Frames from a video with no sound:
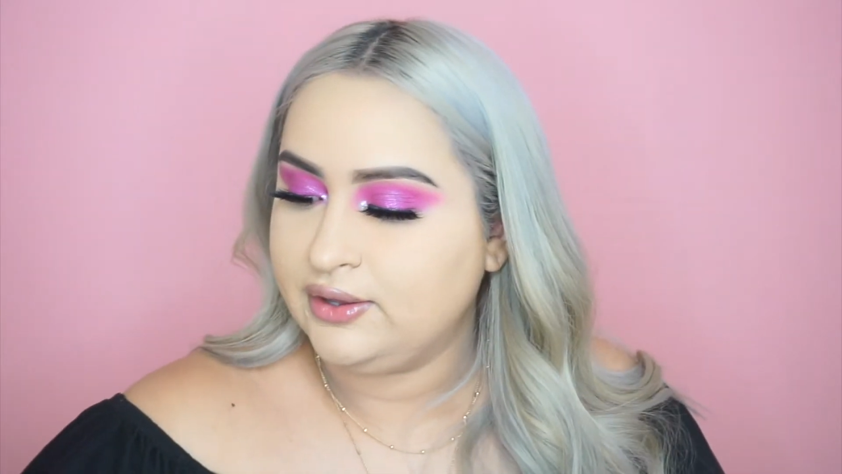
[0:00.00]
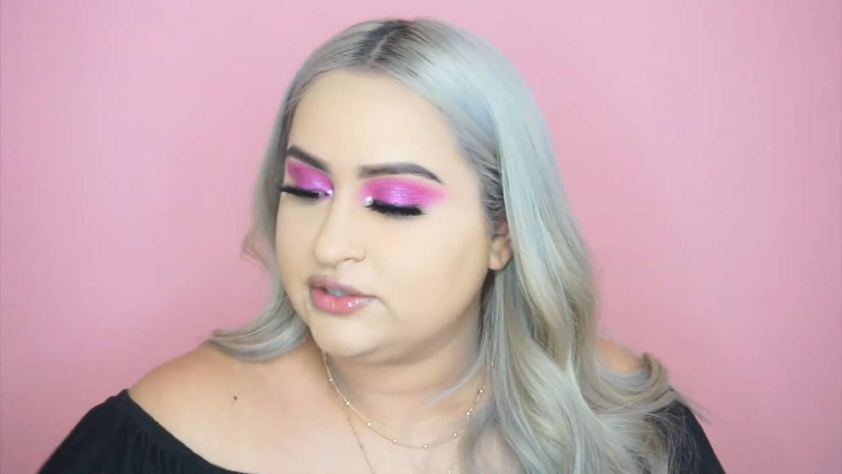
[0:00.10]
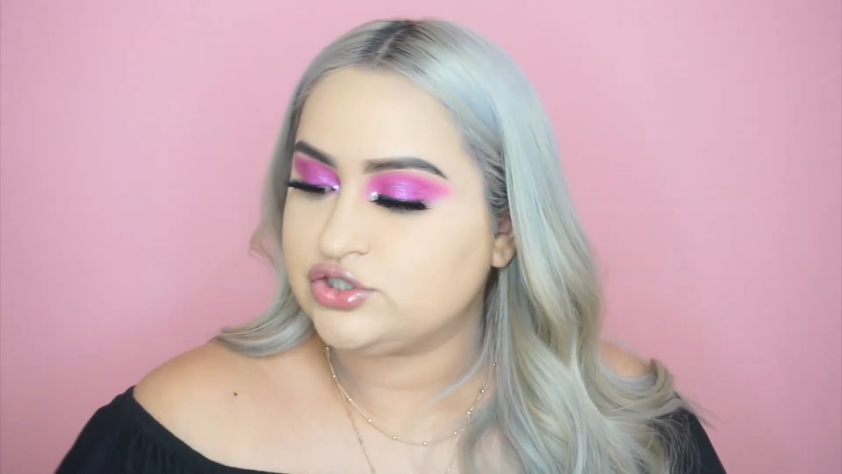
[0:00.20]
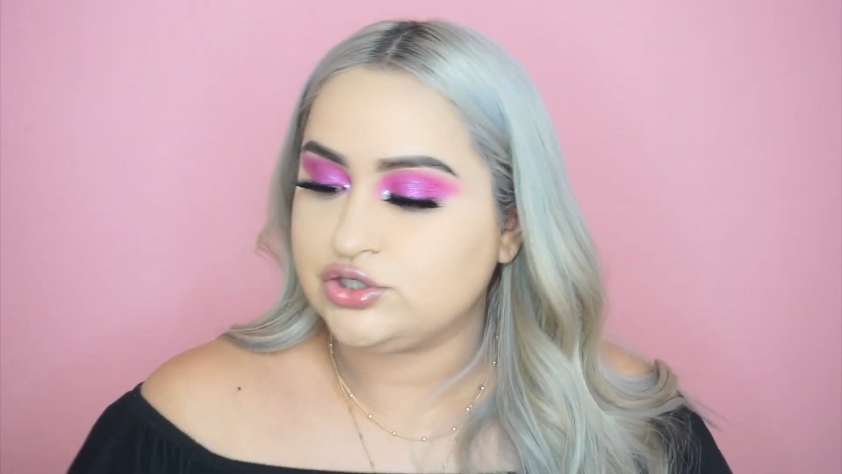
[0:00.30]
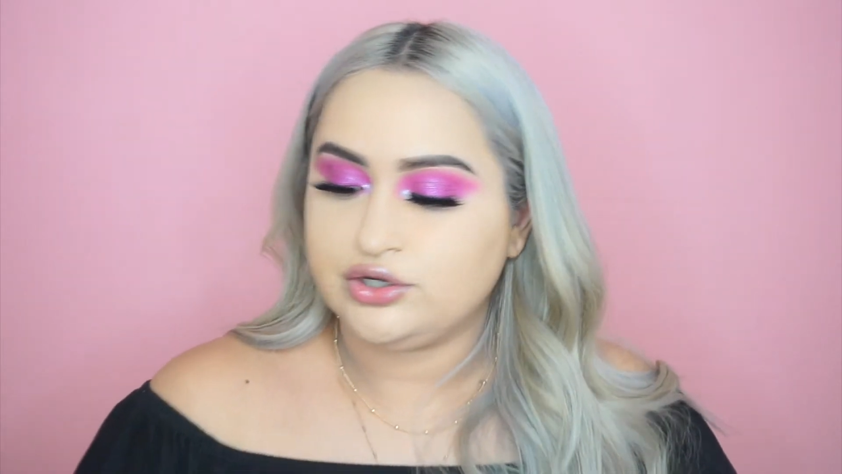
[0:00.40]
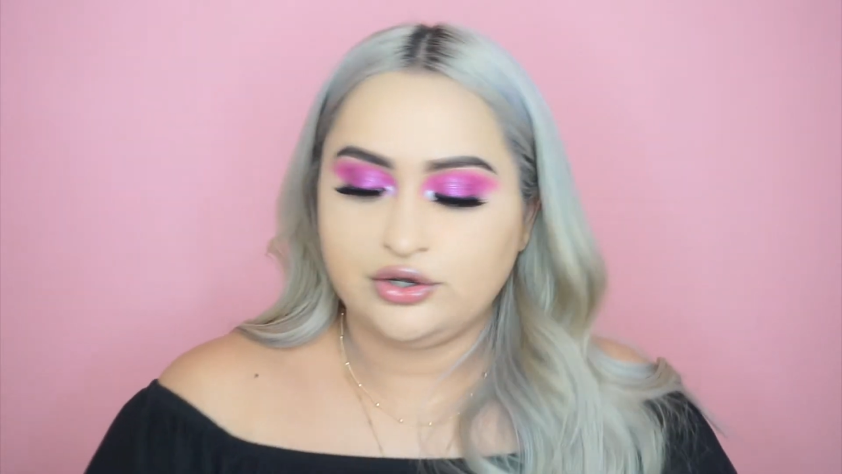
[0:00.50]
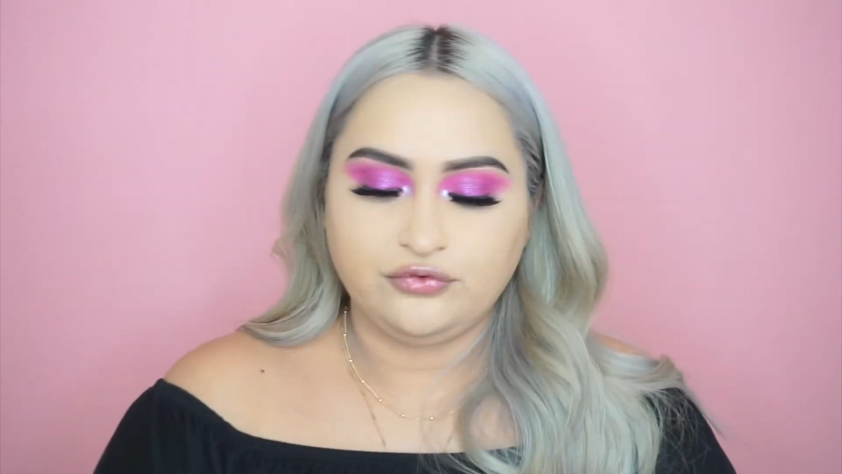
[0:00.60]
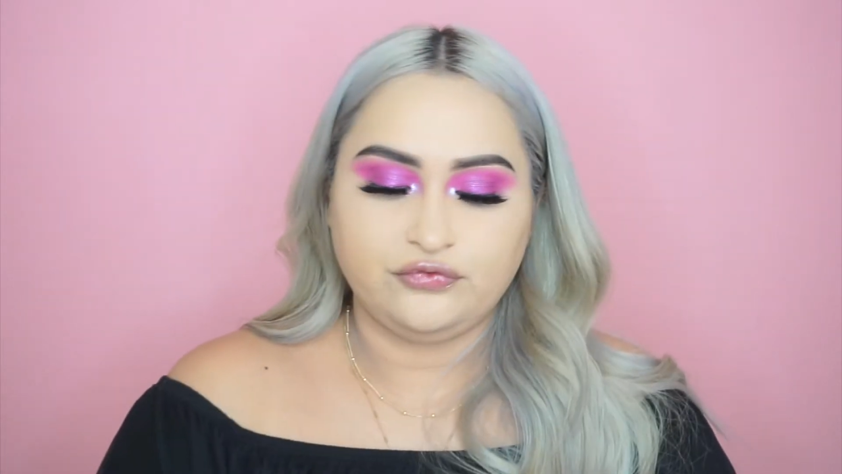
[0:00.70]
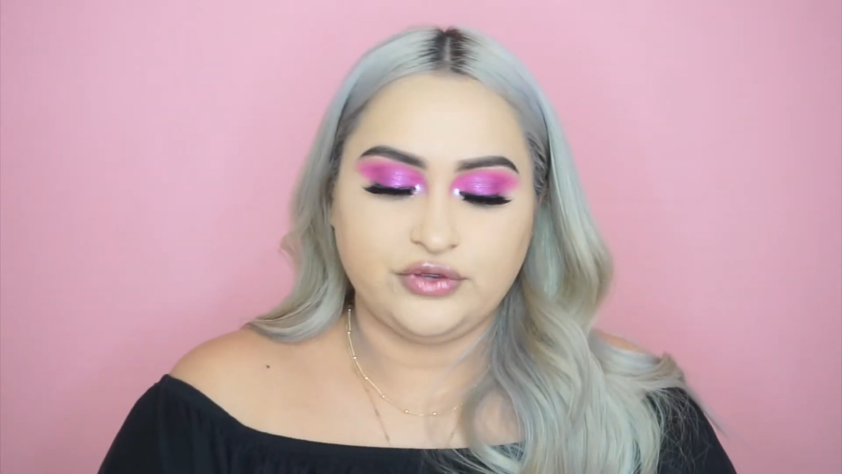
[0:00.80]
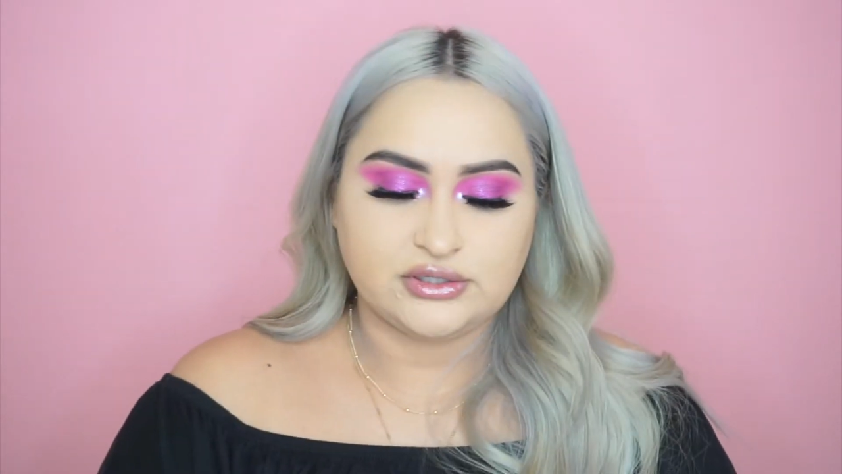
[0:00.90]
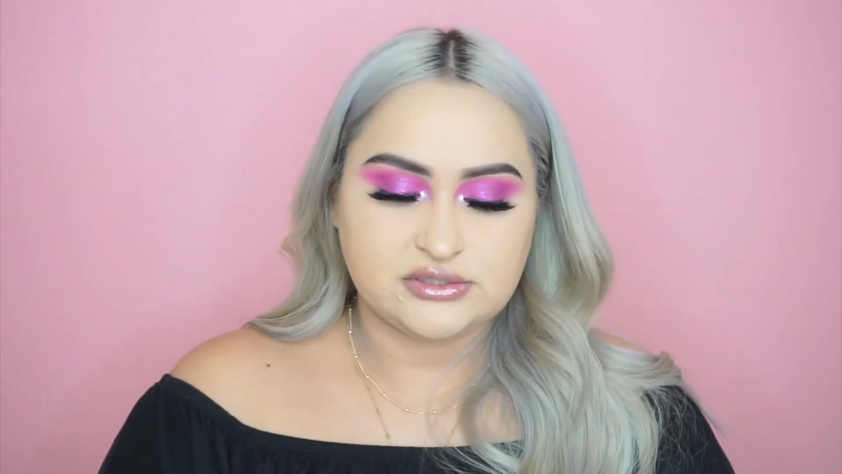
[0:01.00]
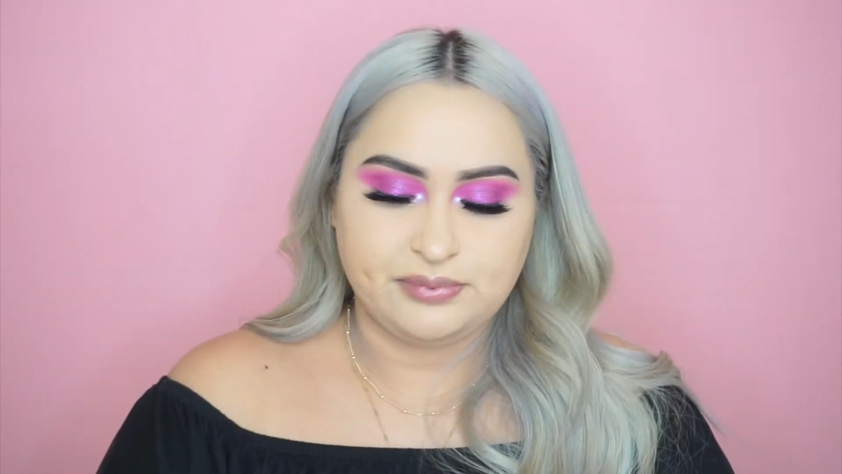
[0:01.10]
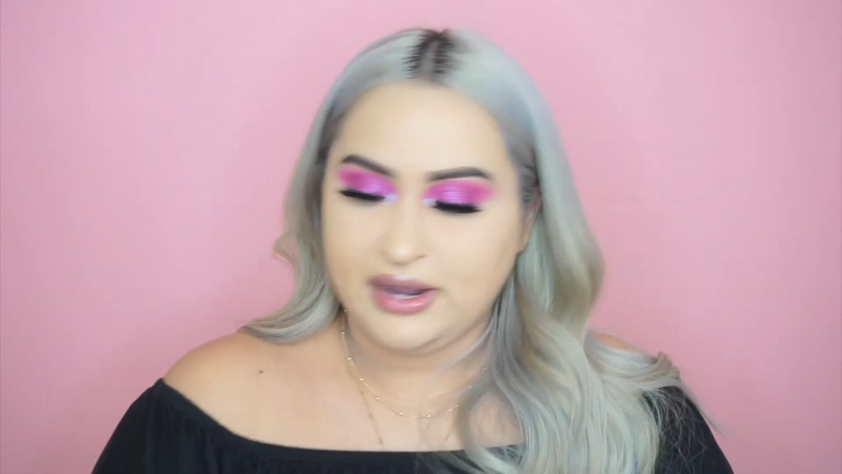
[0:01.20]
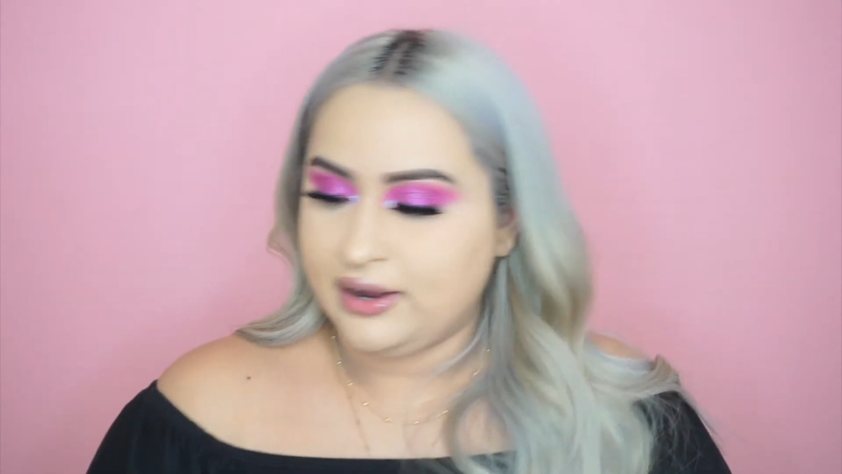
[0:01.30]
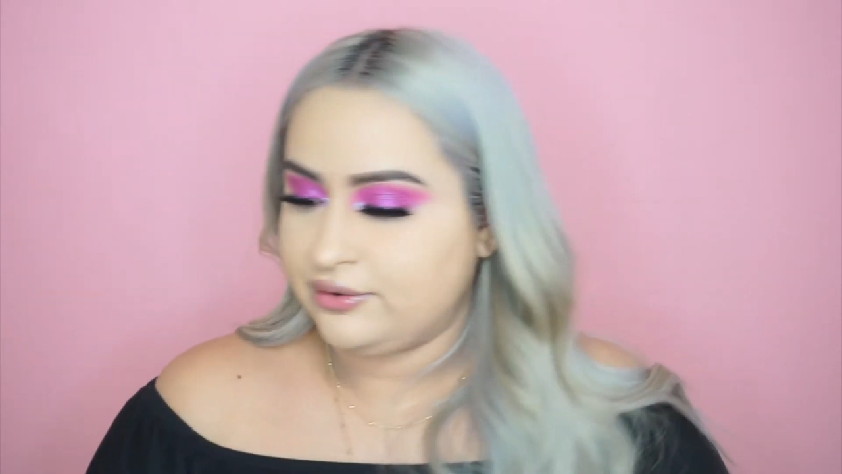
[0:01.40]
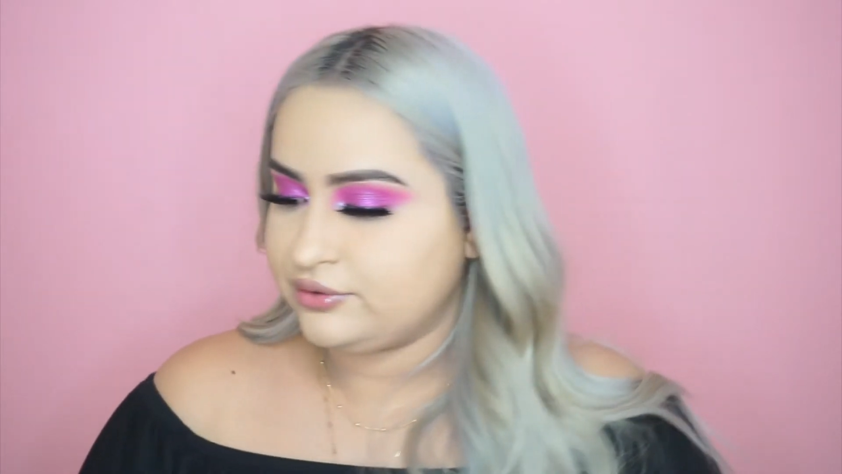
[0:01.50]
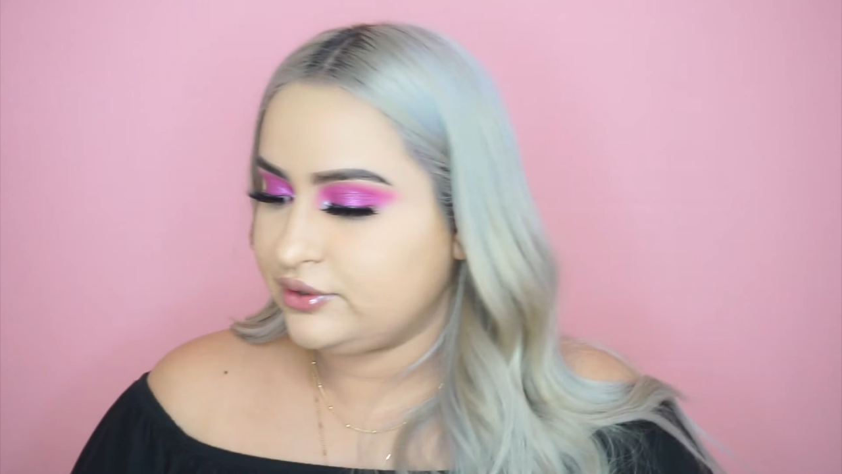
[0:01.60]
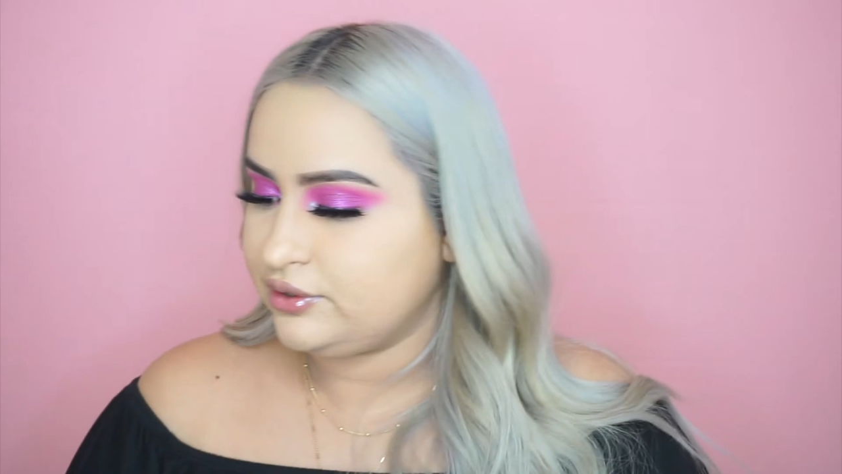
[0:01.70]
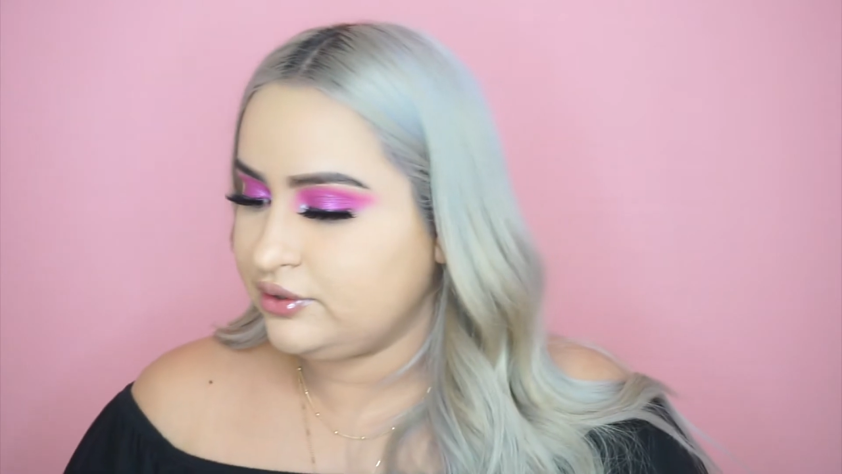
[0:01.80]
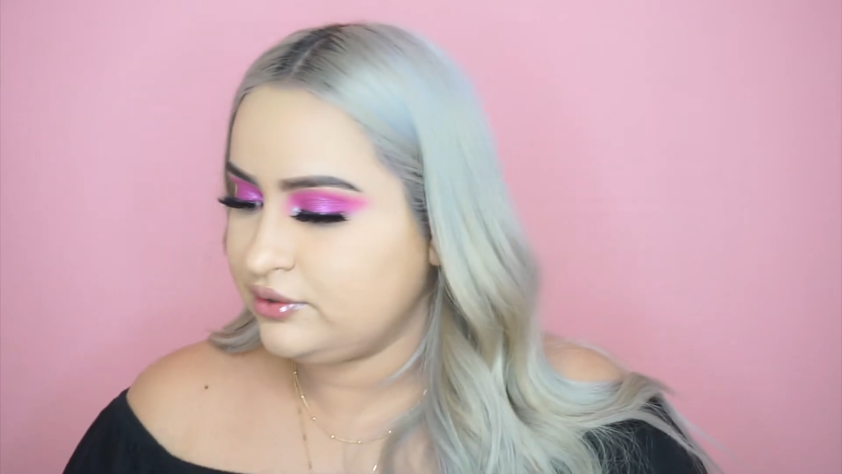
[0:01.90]
Studio Fix
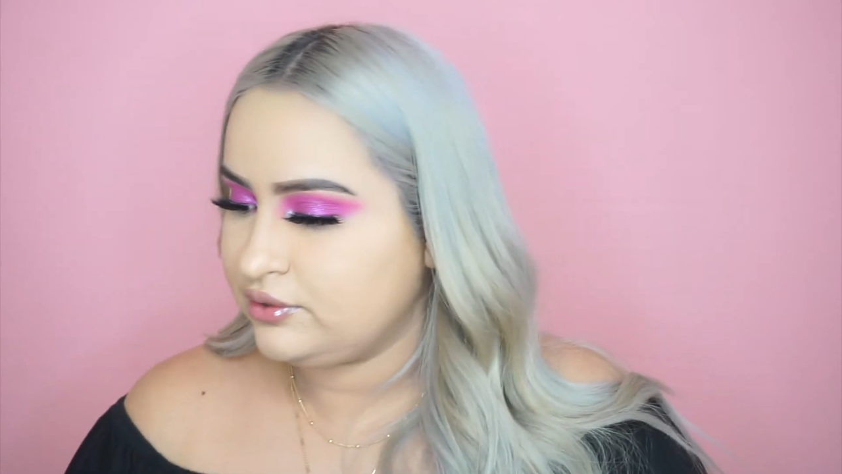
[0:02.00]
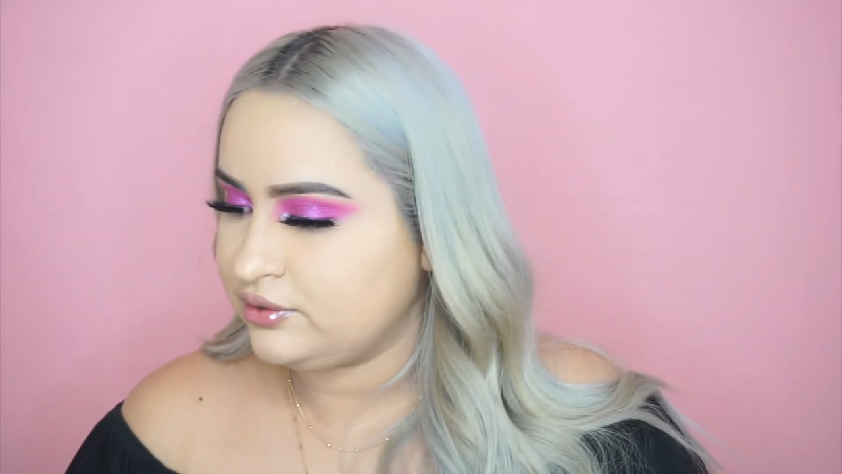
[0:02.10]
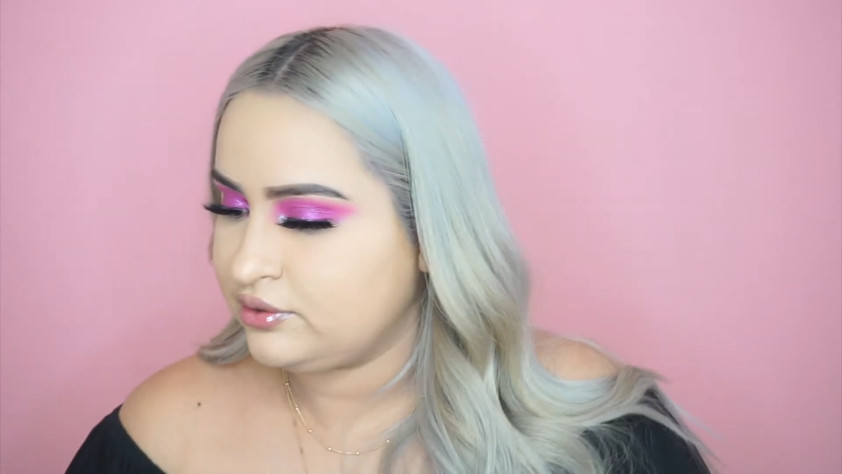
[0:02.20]
powder,